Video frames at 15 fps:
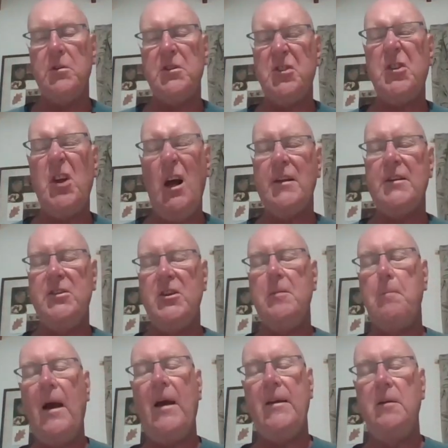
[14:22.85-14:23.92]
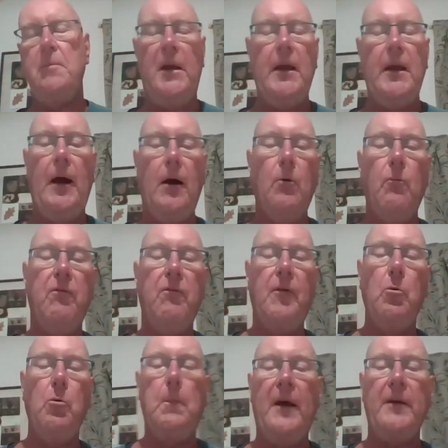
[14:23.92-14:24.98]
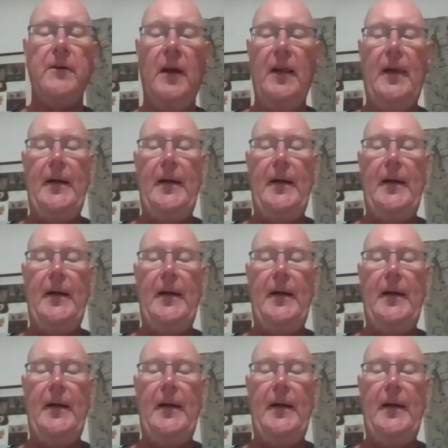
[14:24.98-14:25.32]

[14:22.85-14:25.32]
Histology may be helpful, but